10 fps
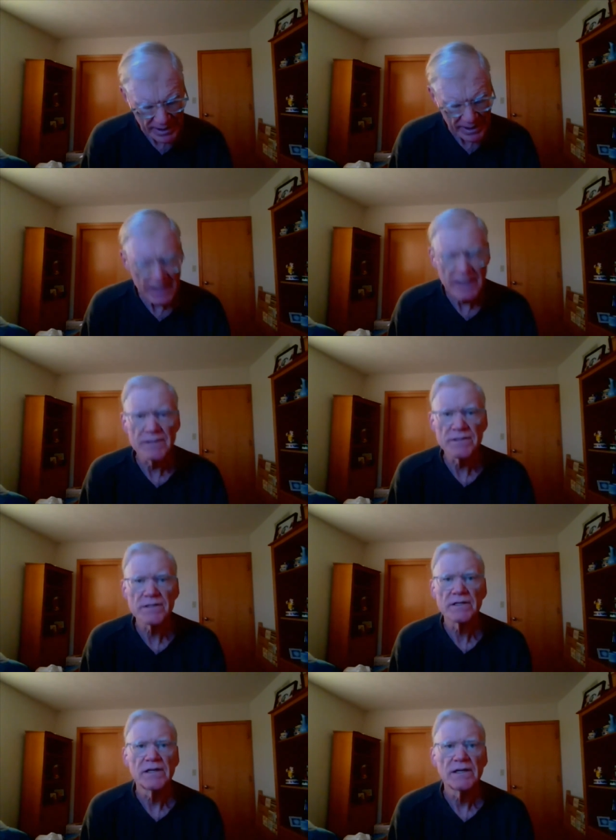
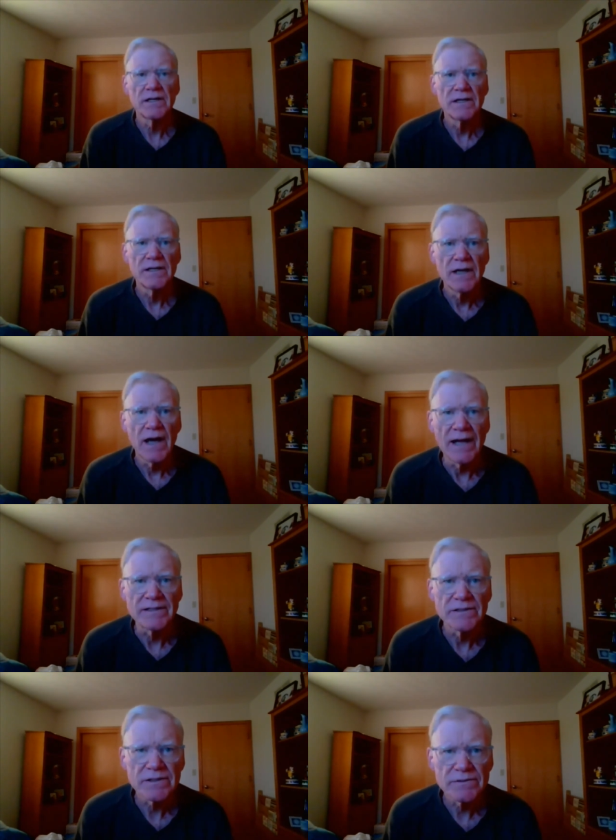hands
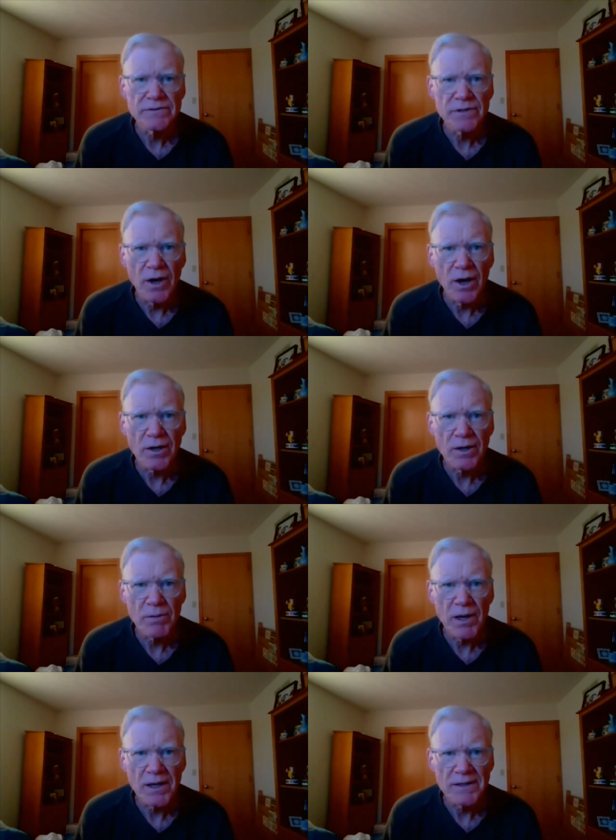and call
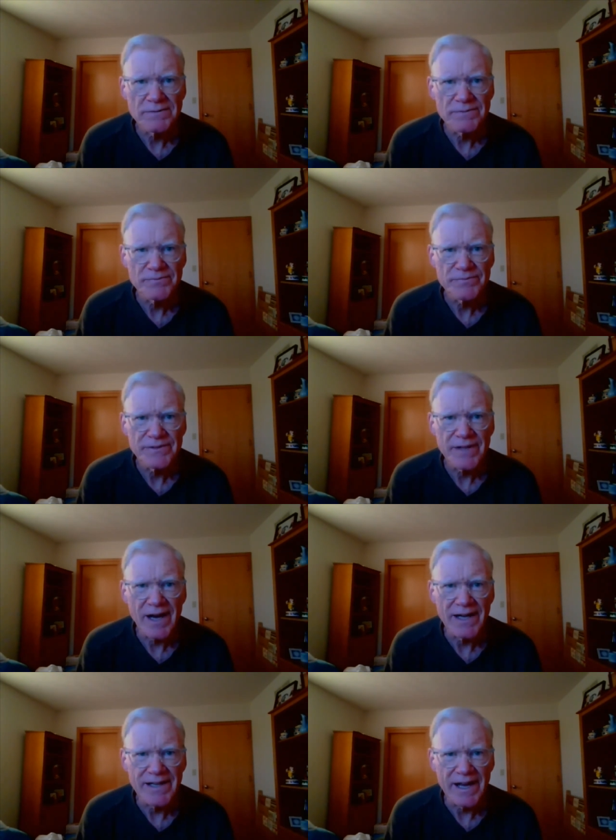upon
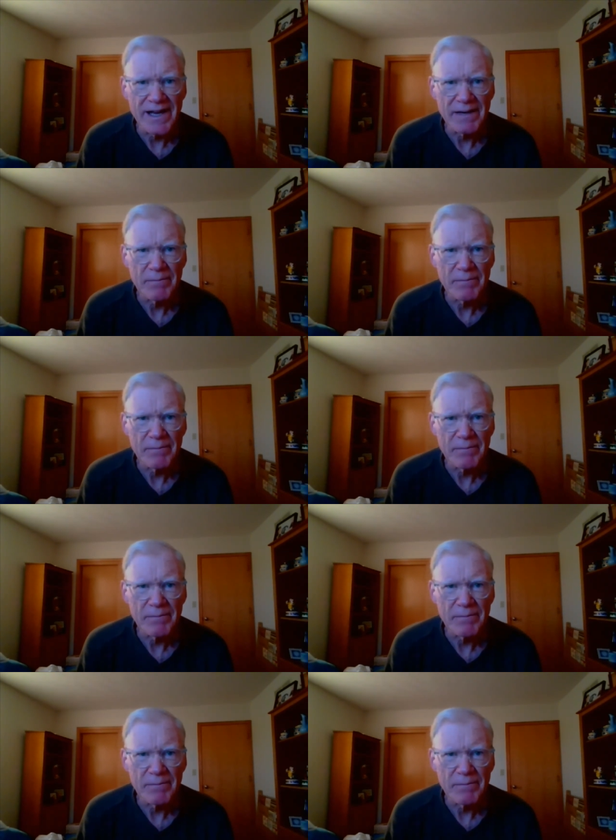thy name.